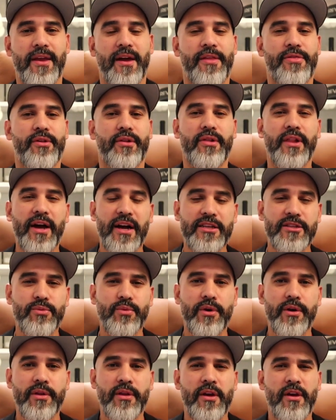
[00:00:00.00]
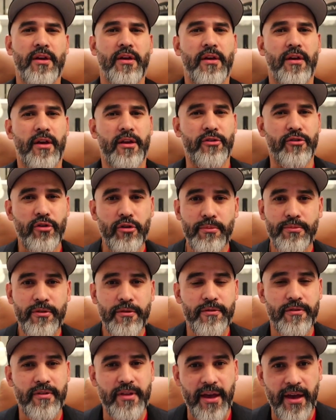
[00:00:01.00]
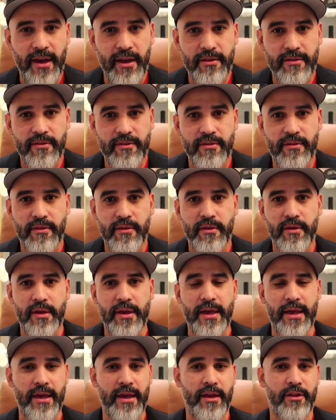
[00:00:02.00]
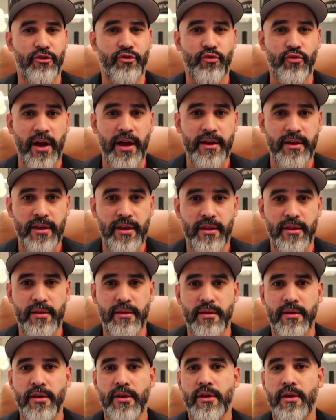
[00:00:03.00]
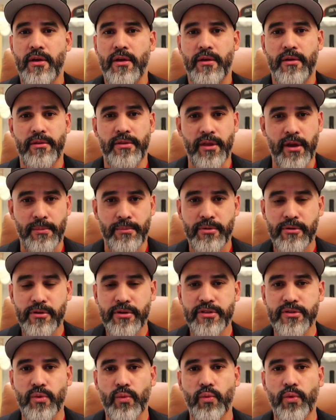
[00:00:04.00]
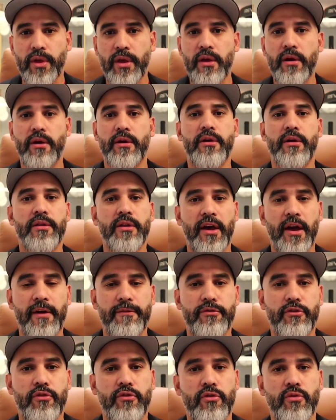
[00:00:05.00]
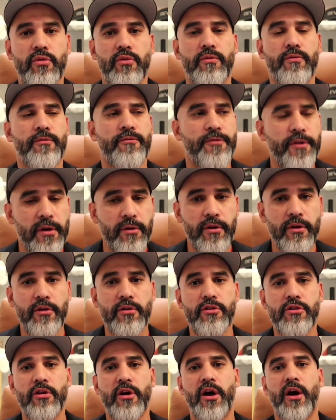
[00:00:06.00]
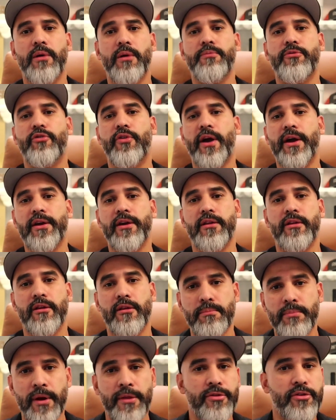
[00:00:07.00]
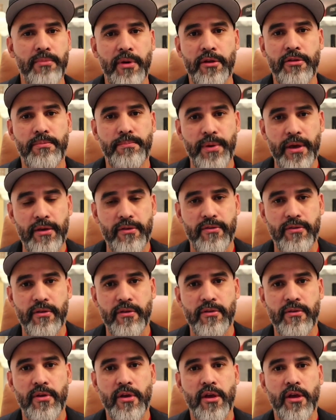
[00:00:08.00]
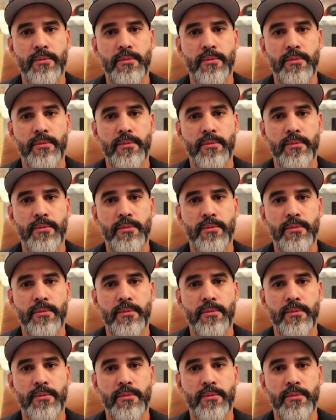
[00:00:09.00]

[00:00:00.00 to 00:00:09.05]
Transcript: And the last one, in terms of stats and tracking numbers, we are going to have to do a very good job tracking on a month-to-month basis